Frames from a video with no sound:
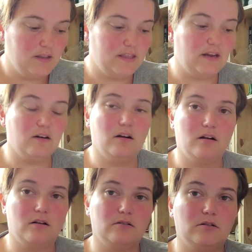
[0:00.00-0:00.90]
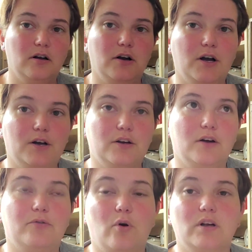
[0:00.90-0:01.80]
There are,
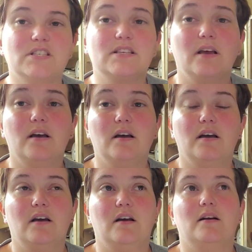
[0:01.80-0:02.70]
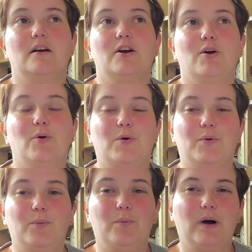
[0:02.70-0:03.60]
of course,
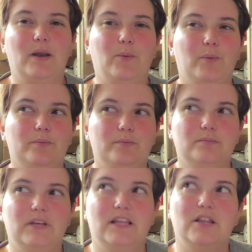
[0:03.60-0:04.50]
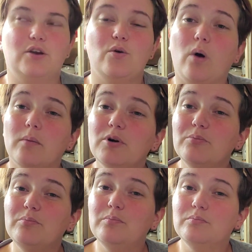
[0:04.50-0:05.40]
what in the
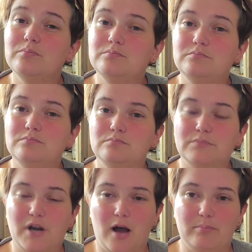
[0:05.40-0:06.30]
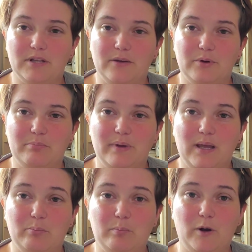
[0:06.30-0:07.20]
normal Monopoly would
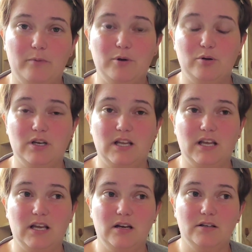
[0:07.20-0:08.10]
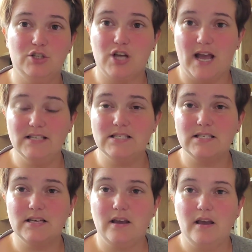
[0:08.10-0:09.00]
be community
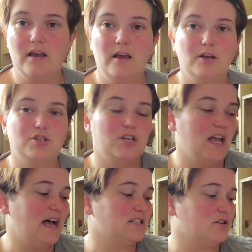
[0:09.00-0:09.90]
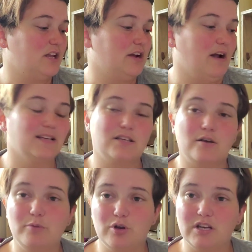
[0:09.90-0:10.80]
chest. She has on here as
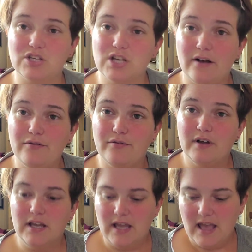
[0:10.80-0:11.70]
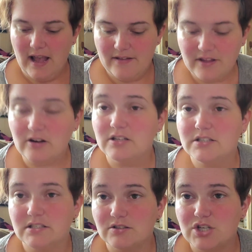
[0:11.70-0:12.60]
community shelf, and there are
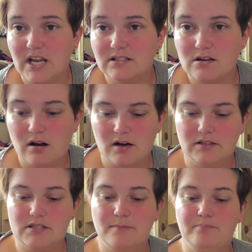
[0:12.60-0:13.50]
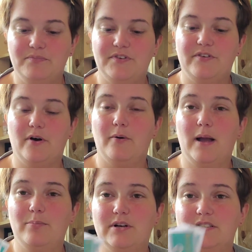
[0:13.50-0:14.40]
still chance cards. So
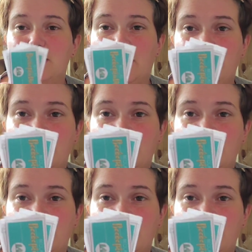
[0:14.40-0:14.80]
I printed off